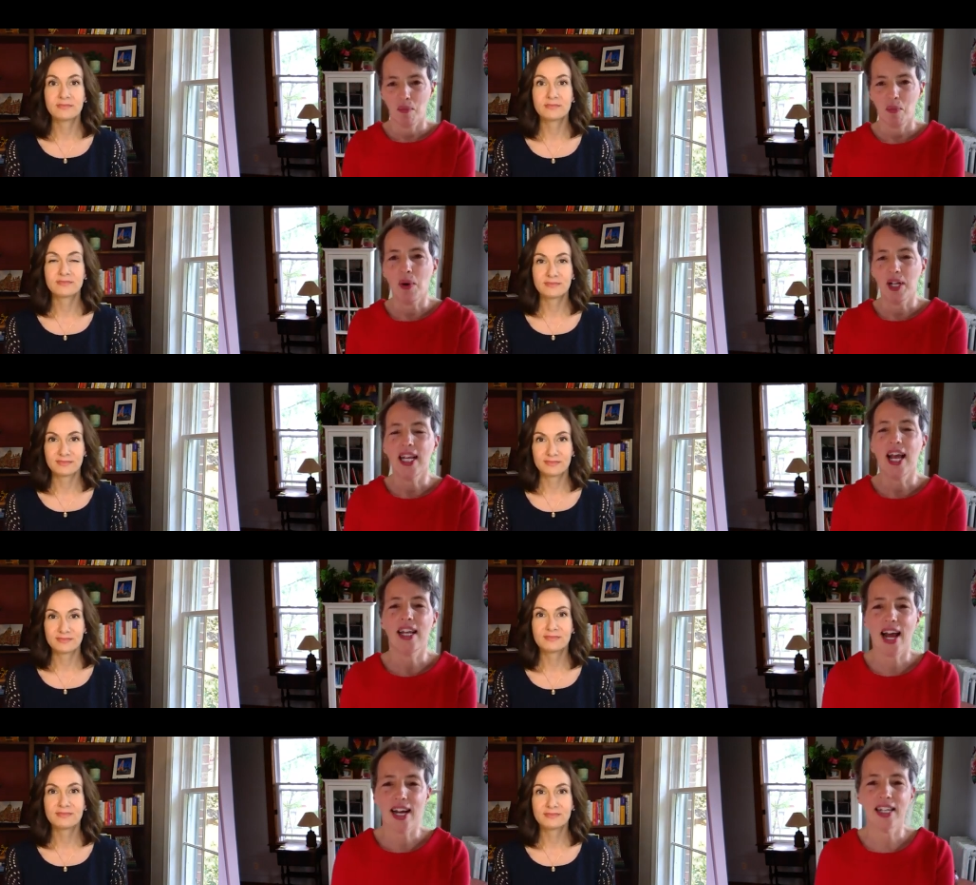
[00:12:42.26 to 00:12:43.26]

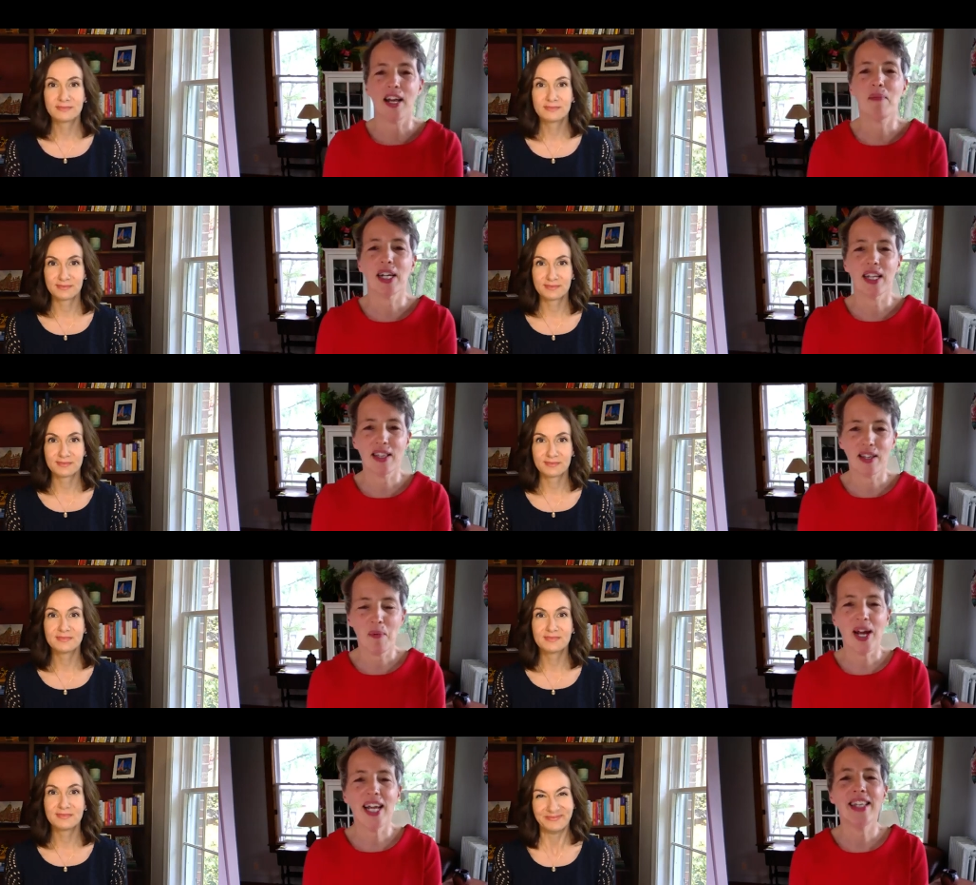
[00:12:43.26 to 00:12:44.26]
Speaker 1: pointy-headed academic in
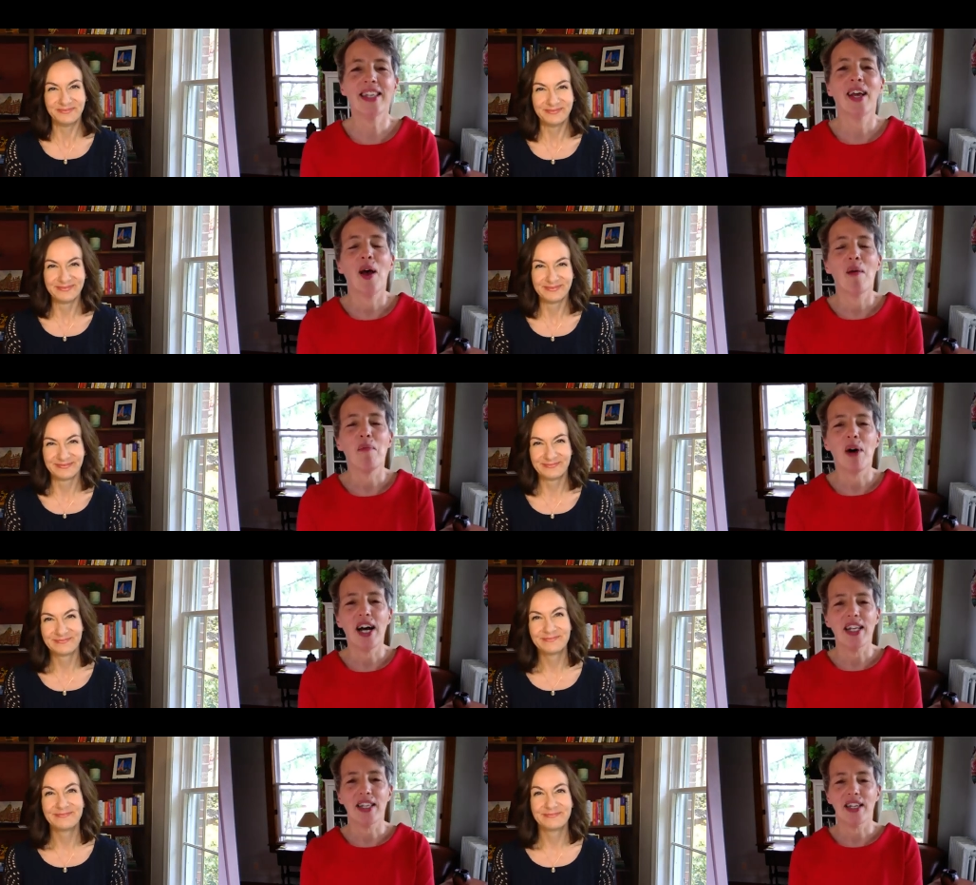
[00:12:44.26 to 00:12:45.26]
some ways,
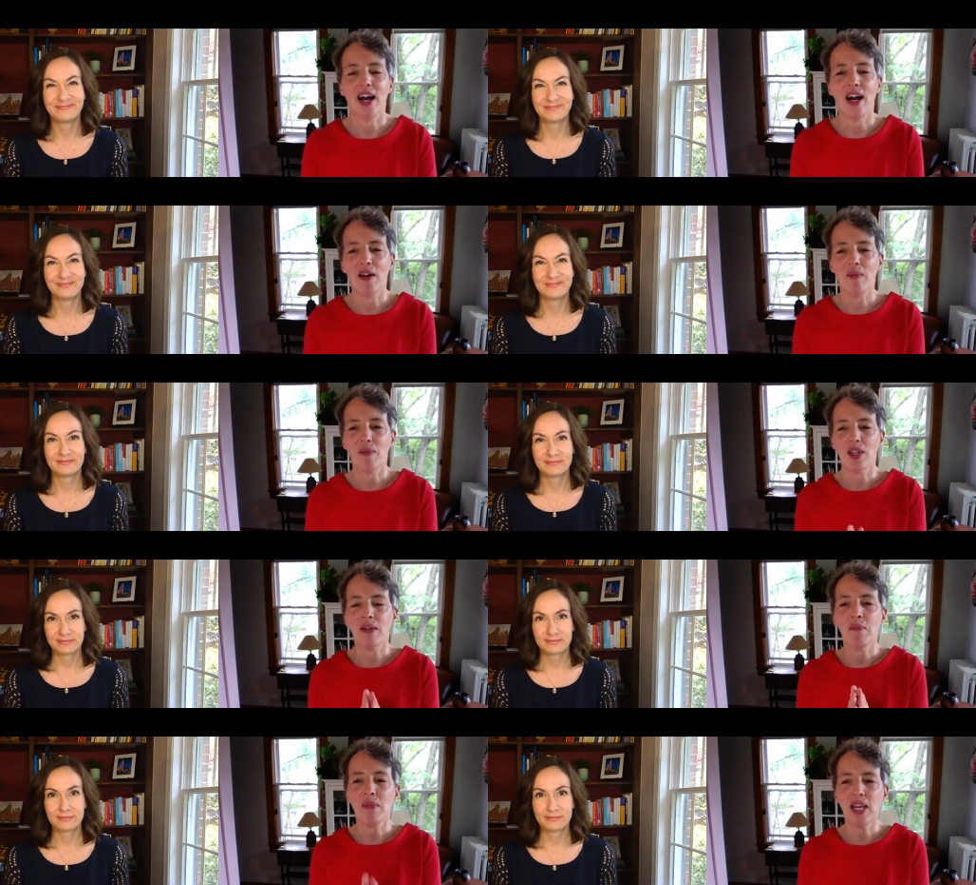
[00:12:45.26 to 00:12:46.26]
but um,
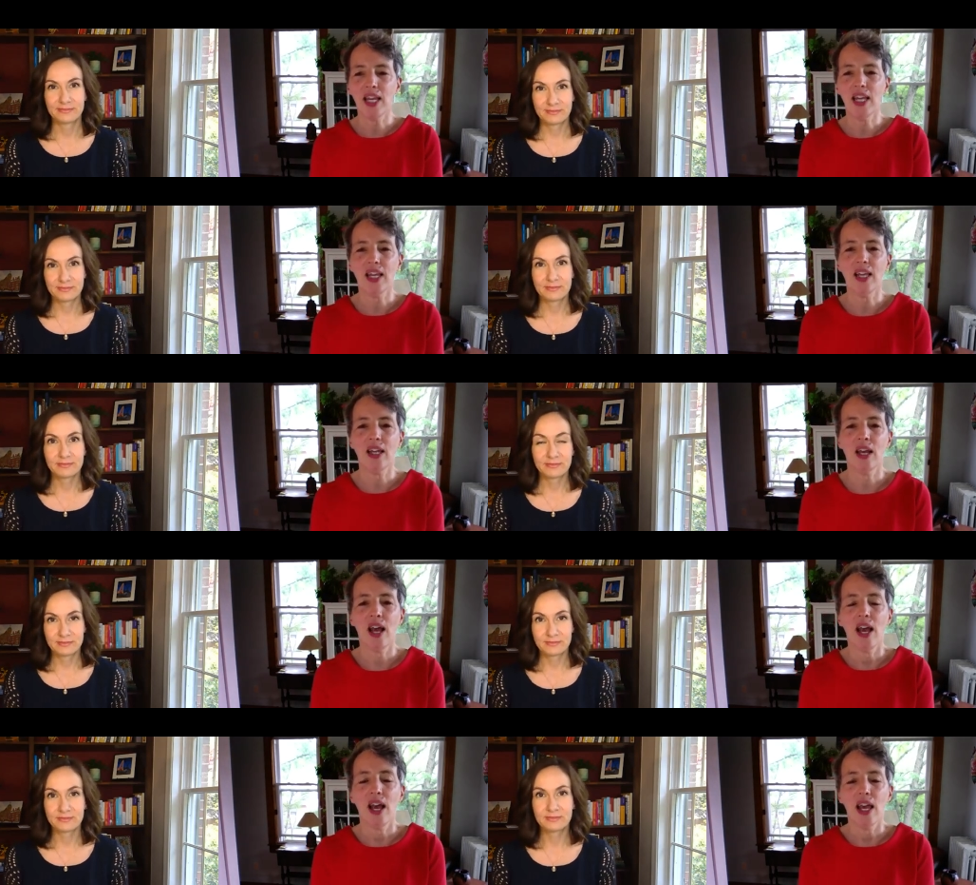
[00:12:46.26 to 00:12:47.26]
to me,
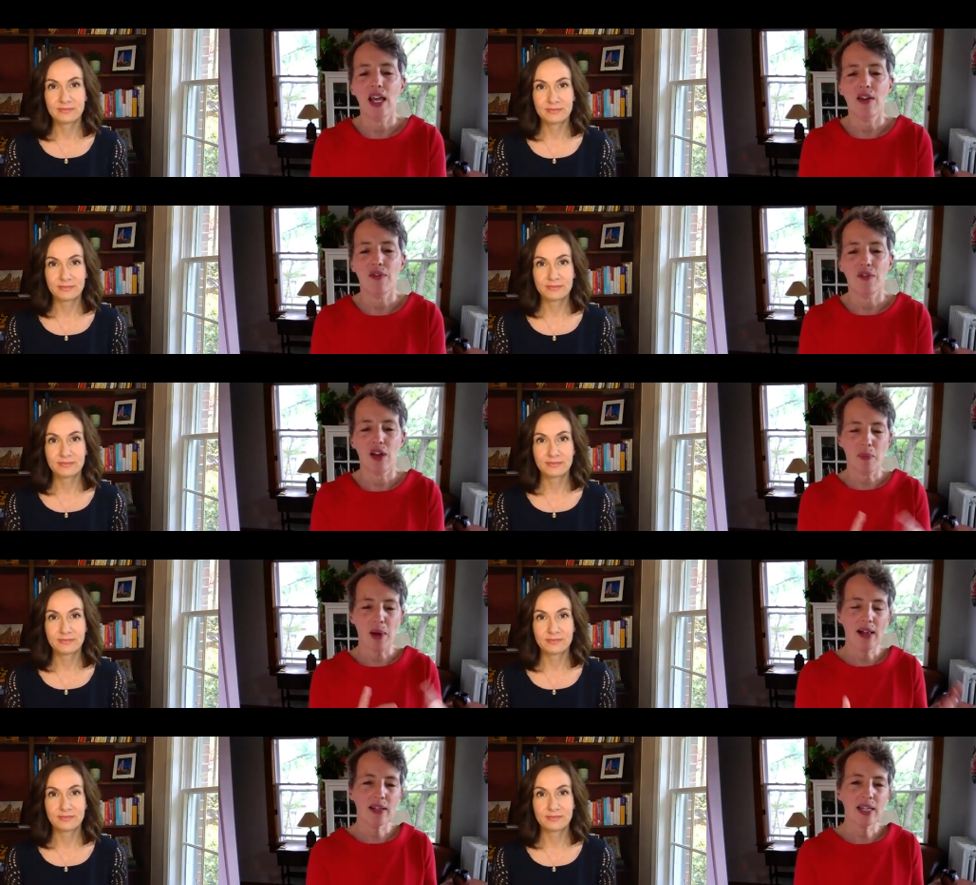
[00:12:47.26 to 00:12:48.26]
If, if a
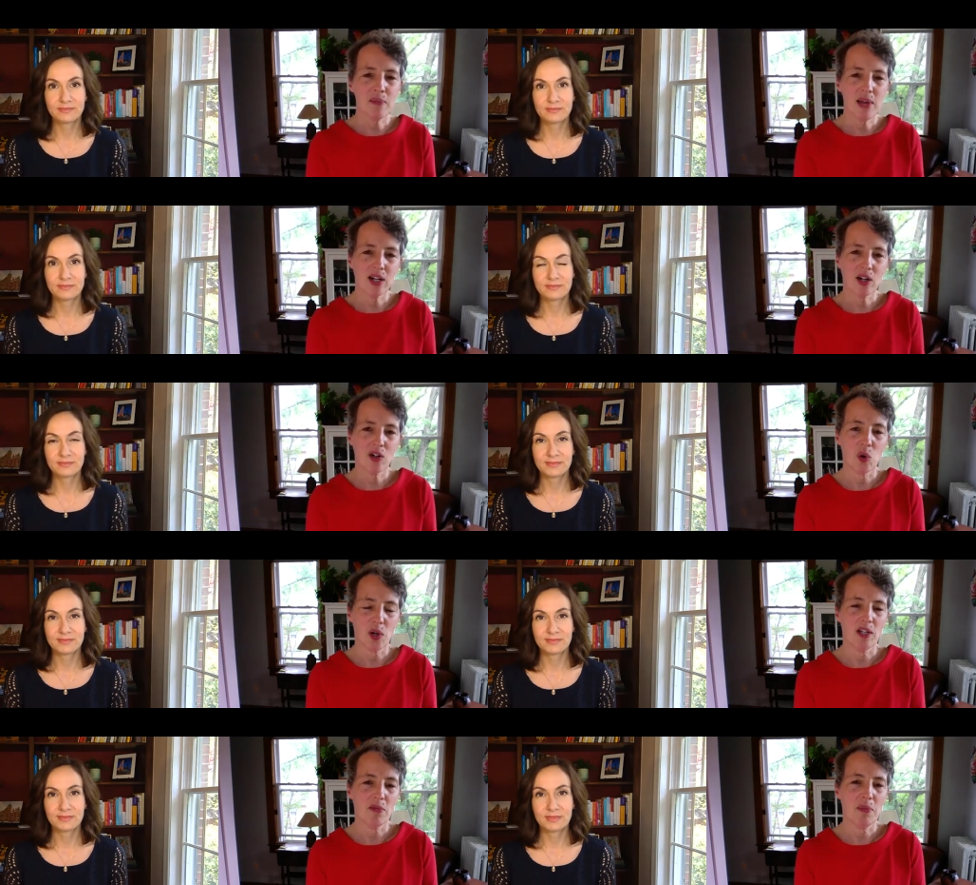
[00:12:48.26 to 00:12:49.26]
policymaker is
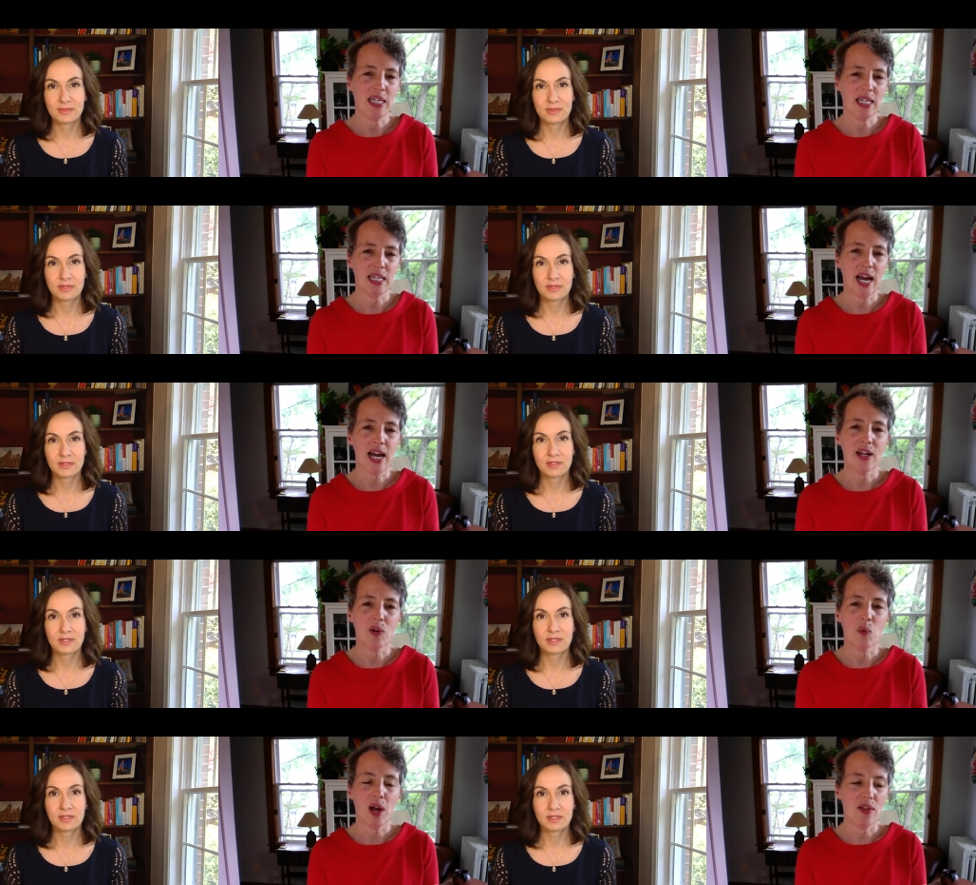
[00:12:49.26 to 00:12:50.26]
going to be
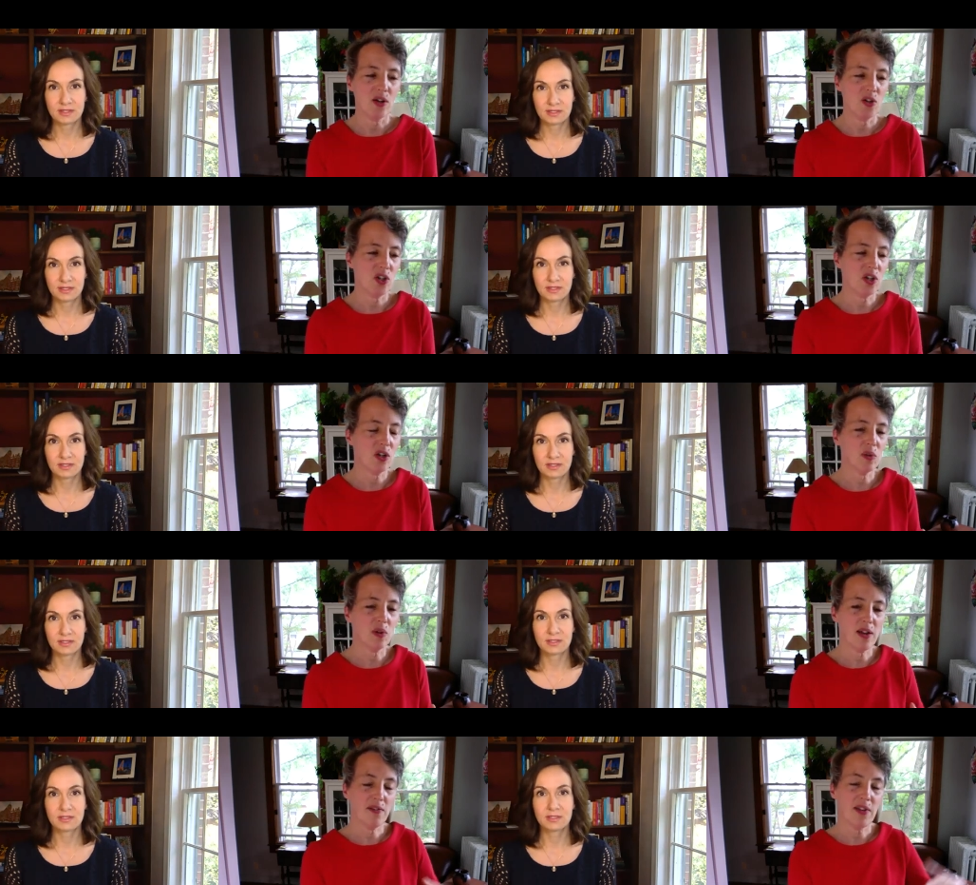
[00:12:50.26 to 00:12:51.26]
deciding whether to
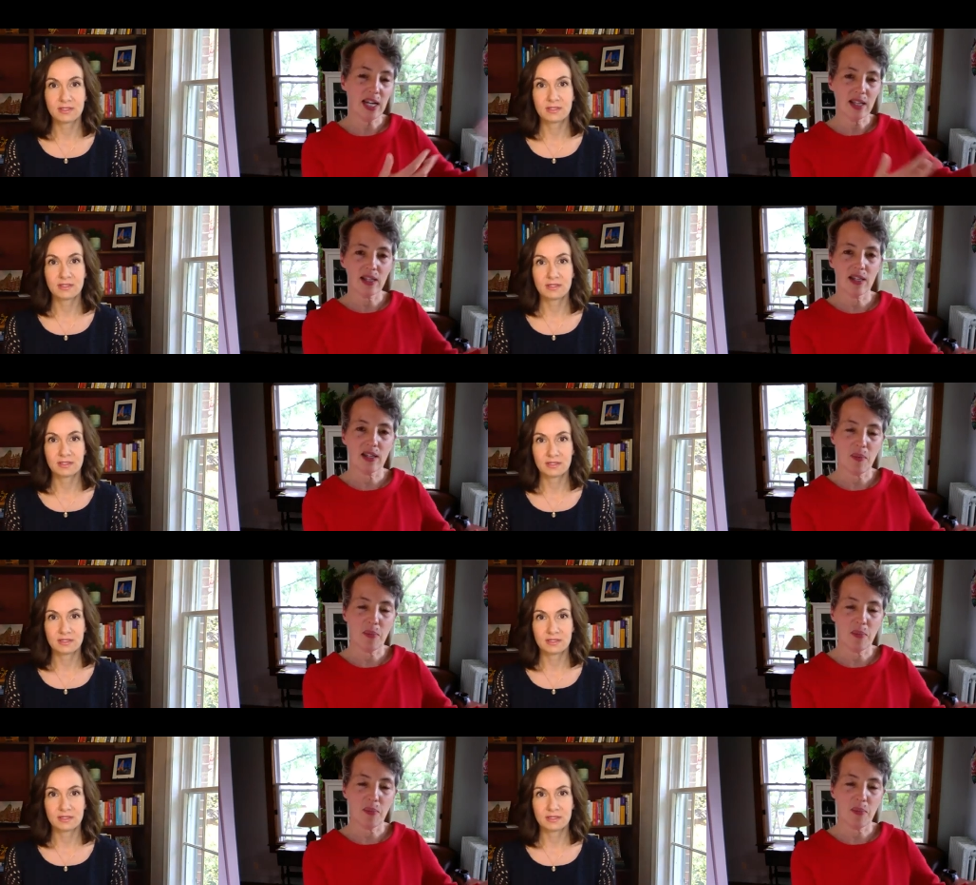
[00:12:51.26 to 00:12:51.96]
advance a